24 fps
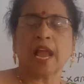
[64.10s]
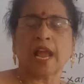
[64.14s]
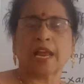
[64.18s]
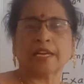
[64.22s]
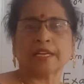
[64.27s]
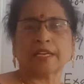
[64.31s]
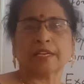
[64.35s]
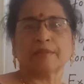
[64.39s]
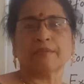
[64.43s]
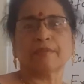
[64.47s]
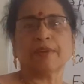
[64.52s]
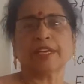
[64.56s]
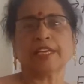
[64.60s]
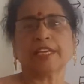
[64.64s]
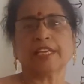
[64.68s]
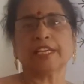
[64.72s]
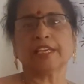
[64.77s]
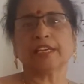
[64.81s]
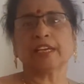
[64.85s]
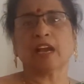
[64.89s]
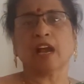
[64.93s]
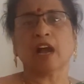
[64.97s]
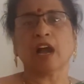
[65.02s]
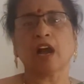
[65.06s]
and
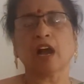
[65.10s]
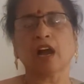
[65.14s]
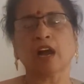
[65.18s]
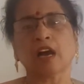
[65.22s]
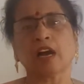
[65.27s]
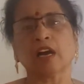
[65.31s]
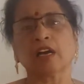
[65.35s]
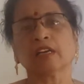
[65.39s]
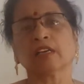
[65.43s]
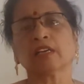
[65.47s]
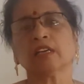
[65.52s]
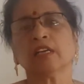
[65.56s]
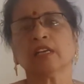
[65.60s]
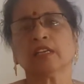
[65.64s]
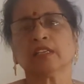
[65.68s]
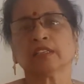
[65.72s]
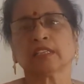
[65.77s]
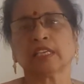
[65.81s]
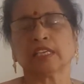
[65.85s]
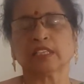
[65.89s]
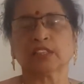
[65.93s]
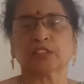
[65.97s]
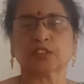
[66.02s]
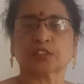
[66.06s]
remaining are
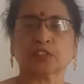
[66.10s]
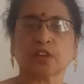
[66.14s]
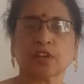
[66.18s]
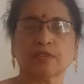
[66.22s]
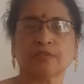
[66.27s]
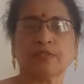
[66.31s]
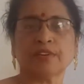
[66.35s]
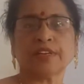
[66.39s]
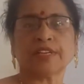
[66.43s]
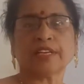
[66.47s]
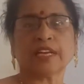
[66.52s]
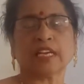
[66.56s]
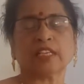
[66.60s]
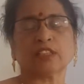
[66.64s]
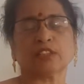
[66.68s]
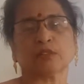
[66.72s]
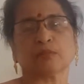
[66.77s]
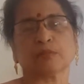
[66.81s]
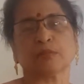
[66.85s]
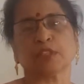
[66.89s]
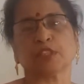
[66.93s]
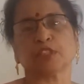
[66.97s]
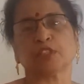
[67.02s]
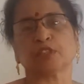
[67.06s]
that is solvate
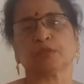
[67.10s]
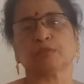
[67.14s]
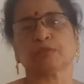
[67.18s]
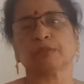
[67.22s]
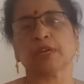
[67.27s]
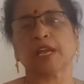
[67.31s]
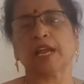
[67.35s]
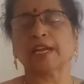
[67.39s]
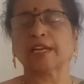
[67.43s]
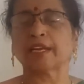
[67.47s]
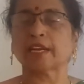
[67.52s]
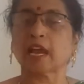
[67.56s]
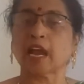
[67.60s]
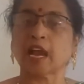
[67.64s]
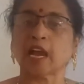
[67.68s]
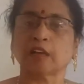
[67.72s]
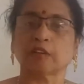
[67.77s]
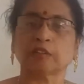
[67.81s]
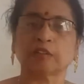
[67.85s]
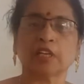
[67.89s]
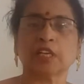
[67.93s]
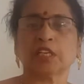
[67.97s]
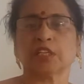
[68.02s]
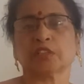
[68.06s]
isomerism and
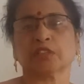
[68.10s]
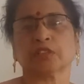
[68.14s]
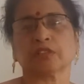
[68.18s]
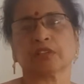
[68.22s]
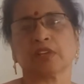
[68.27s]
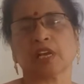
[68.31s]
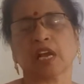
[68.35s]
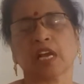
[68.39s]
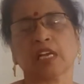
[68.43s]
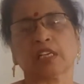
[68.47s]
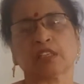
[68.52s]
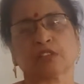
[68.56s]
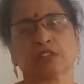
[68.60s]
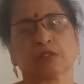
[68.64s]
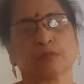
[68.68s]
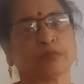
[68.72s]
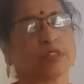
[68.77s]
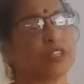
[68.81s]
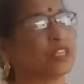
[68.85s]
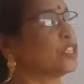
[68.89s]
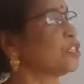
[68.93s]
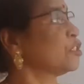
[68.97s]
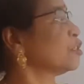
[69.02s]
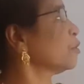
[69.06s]
ionization
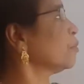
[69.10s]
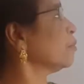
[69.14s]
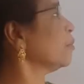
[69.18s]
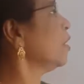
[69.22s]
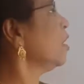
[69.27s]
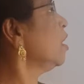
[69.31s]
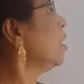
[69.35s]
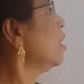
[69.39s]
isomerism.